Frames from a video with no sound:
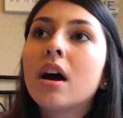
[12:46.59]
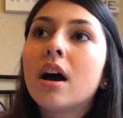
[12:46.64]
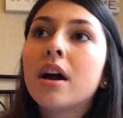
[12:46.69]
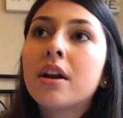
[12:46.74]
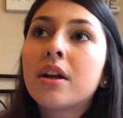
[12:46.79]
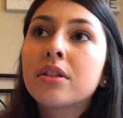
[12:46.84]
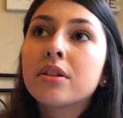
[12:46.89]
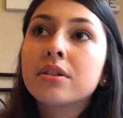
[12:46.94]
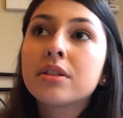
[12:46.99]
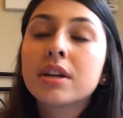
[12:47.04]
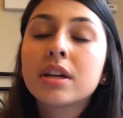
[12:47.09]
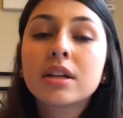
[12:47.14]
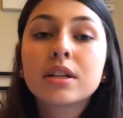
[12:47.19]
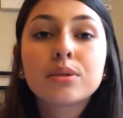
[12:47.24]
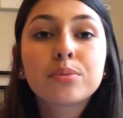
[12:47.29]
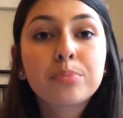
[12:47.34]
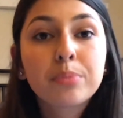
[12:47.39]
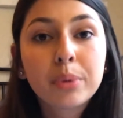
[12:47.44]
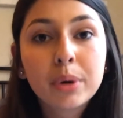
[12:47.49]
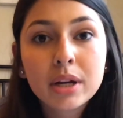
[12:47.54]
Another thing
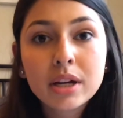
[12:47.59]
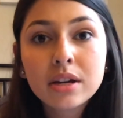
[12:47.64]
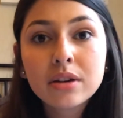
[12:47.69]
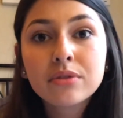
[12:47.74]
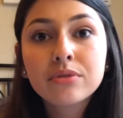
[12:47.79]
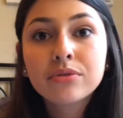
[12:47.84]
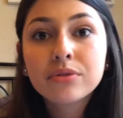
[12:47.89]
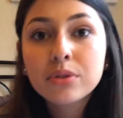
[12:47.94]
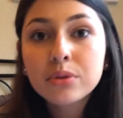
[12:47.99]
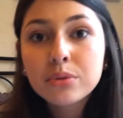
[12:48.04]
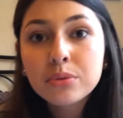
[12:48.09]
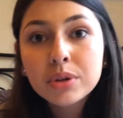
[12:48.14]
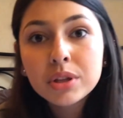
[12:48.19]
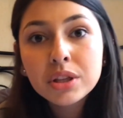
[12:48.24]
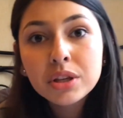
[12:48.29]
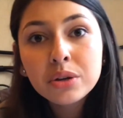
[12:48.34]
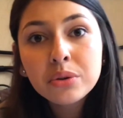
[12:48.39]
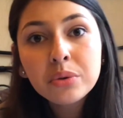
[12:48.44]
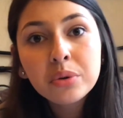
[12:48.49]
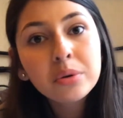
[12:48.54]
is bring food
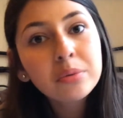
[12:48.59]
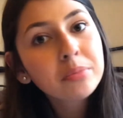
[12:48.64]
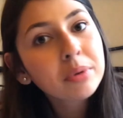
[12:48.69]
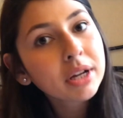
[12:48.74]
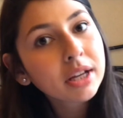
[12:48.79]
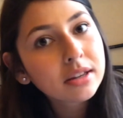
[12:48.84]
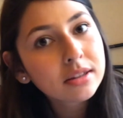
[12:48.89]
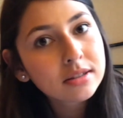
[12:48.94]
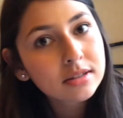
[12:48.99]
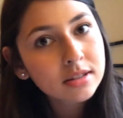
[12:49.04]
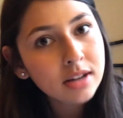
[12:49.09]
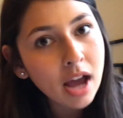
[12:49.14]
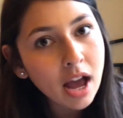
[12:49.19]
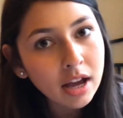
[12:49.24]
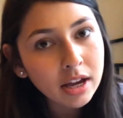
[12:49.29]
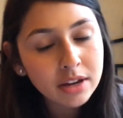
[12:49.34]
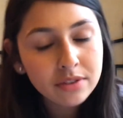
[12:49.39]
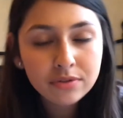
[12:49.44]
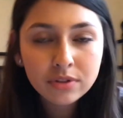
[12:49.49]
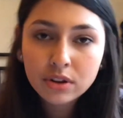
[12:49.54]
with you, or bring a
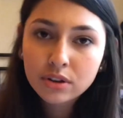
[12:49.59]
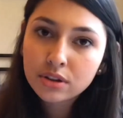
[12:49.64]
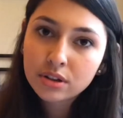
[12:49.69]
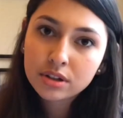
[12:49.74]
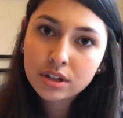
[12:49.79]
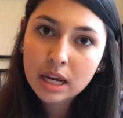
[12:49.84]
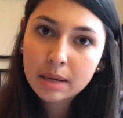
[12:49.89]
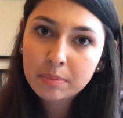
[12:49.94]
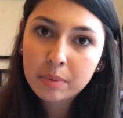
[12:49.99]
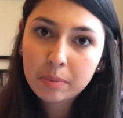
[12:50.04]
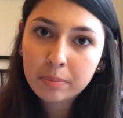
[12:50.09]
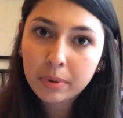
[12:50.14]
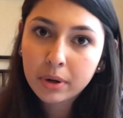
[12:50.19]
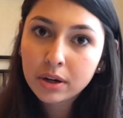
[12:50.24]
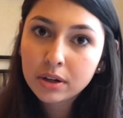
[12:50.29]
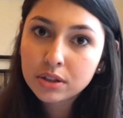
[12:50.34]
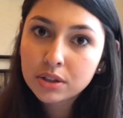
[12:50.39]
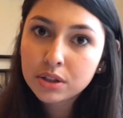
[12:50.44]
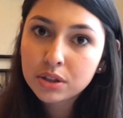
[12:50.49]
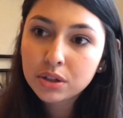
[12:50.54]
snack if you're the type of
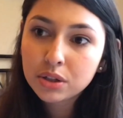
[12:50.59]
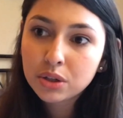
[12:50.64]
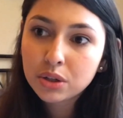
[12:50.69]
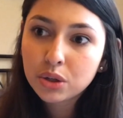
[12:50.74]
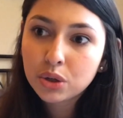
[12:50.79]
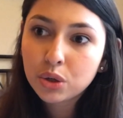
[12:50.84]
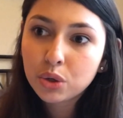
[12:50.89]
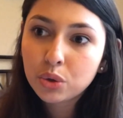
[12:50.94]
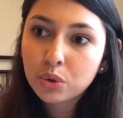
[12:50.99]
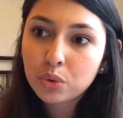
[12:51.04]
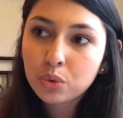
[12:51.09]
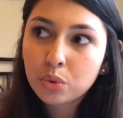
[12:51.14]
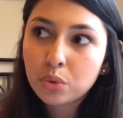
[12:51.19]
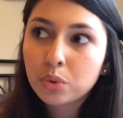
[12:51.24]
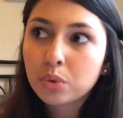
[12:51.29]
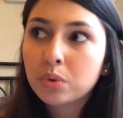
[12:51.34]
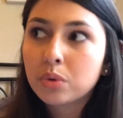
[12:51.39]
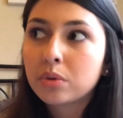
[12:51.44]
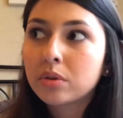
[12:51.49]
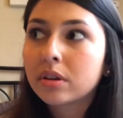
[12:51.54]
person who
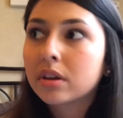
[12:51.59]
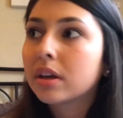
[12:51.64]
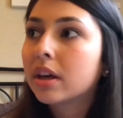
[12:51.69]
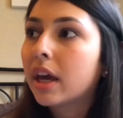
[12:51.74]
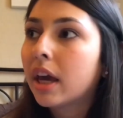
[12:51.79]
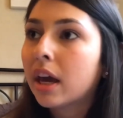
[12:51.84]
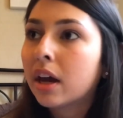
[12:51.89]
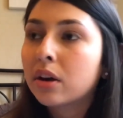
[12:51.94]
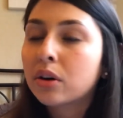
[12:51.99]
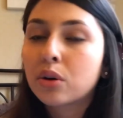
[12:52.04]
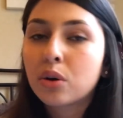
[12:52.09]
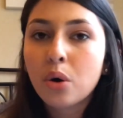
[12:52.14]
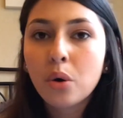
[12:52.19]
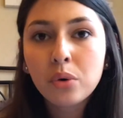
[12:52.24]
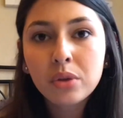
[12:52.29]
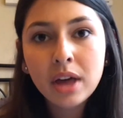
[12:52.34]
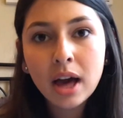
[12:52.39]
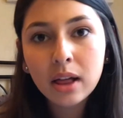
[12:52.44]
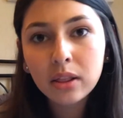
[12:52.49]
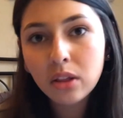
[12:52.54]
can't
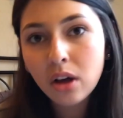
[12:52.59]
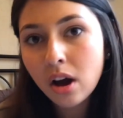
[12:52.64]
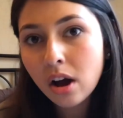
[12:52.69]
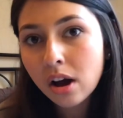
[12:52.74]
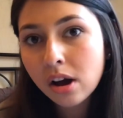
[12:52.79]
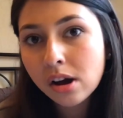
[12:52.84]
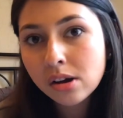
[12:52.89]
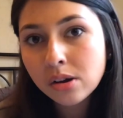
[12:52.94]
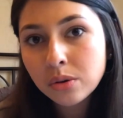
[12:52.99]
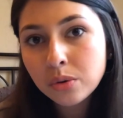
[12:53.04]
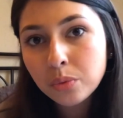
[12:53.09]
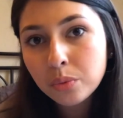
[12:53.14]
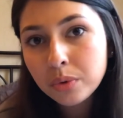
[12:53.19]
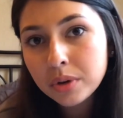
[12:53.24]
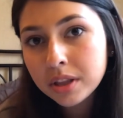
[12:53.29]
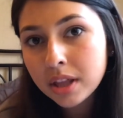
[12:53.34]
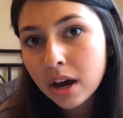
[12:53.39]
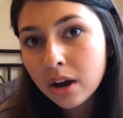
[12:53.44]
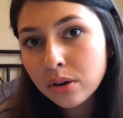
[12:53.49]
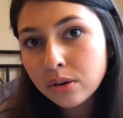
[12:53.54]
go that long
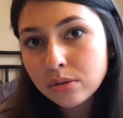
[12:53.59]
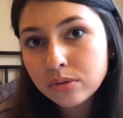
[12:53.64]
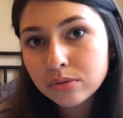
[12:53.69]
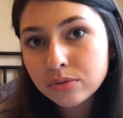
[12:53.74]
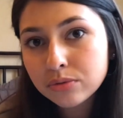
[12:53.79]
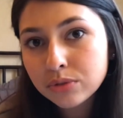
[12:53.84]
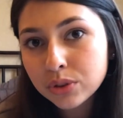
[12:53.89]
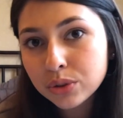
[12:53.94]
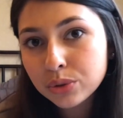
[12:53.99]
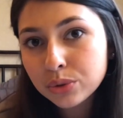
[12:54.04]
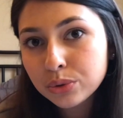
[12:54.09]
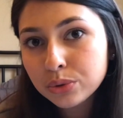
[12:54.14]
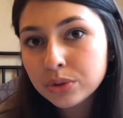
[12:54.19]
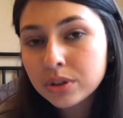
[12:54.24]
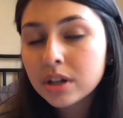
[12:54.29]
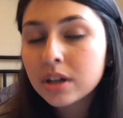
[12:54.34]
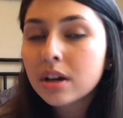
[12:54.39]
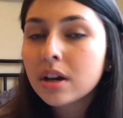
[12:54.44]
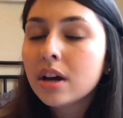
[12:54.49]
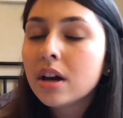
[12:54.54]
without
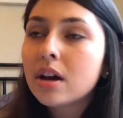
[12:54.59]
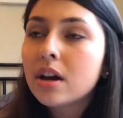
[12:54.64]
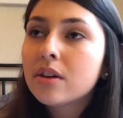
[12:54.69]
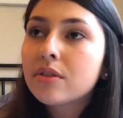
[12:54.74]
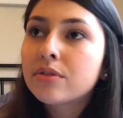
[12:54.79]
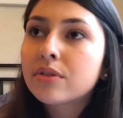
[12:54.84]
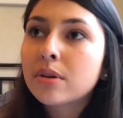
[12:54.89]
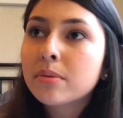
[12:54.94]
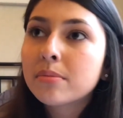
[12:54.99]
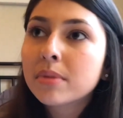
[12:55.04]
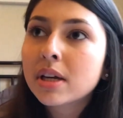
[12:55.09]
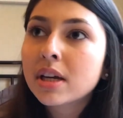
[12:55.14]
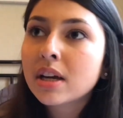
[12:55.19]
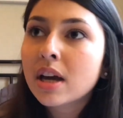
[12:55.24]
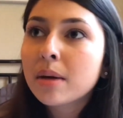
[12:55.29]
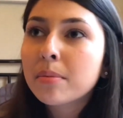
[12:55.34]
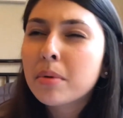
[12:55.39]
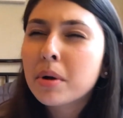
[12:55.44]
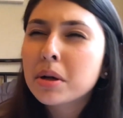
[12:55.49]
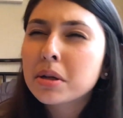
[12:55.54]
food. For me,
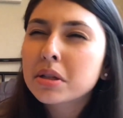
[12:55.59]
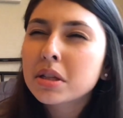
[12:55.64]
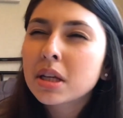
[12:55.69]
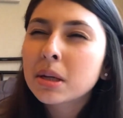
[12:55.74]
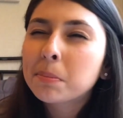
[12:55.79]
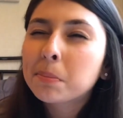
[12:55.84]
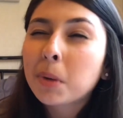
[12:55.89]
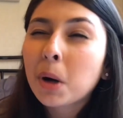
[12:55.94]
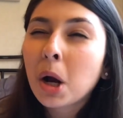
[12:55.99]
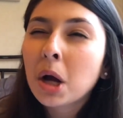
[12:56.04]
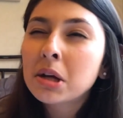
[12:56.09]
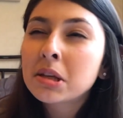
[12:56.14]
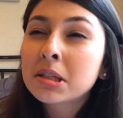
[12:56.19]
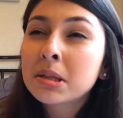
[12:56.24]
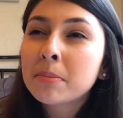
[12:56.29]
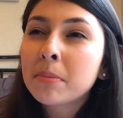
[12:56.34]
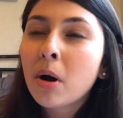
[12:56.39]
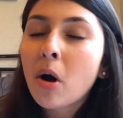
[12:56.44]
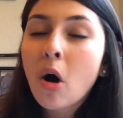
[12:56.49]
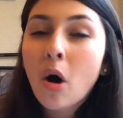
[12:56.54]
I personally brought
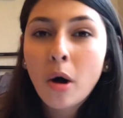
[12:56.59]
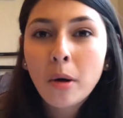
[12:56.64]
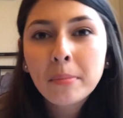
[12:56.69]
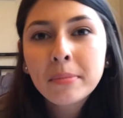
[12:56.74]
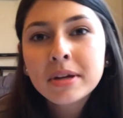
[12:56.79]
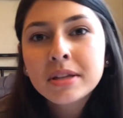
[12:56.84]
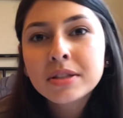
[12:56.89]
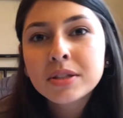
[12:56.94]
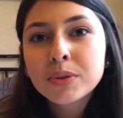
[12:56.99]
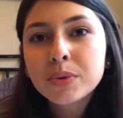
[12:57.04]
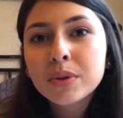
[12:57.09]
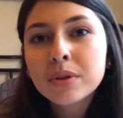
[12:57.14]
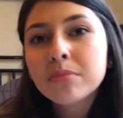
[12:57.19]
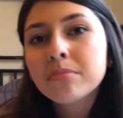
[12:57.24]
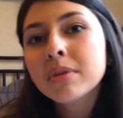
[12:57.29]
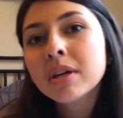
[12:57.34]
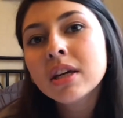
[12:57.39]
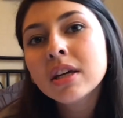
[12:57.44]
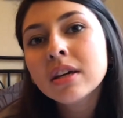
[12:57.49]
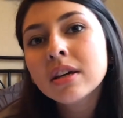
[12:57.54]
some almonds with
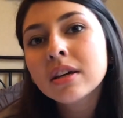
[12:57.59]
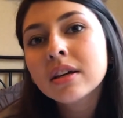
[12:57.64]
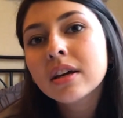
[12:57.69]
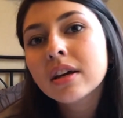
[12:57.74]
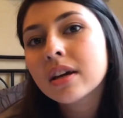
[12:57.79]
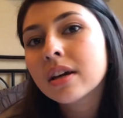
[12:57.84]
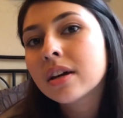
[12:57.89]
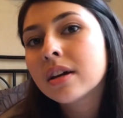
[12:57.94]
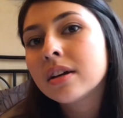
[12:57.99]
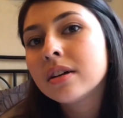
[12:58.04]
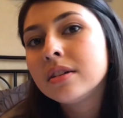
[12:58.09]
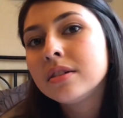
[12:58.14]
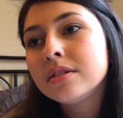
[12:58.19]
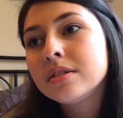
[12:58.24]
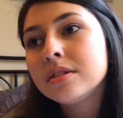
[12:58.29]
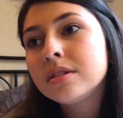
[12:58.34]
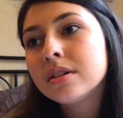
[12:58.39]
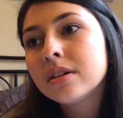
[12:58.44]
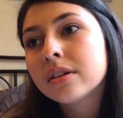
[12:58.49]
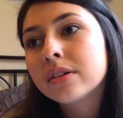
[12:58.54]
me
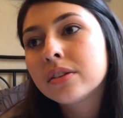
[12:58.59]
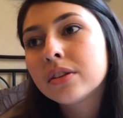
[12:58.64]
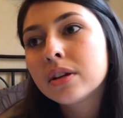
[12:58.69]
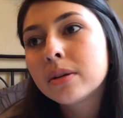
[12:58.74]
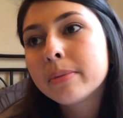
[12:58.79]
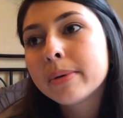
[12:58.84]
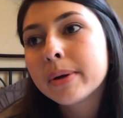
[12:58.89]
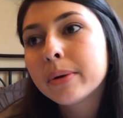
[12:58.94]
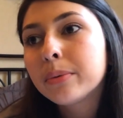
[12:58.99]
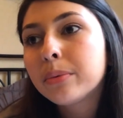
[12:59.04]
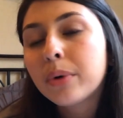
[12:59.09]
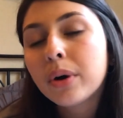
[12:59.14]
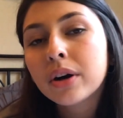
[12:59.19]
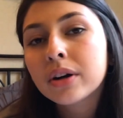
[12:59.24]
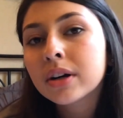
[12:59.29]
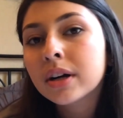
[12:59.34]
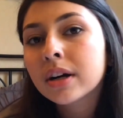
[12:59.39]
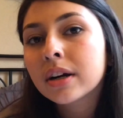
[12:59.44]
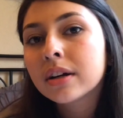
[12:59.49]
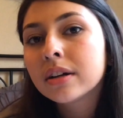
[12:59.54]
and a little bit of
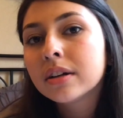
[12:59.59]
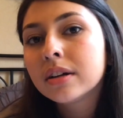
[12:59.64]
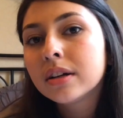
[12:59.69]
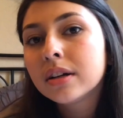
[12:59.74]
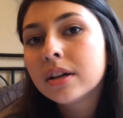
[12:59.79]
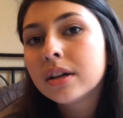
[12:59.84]
water.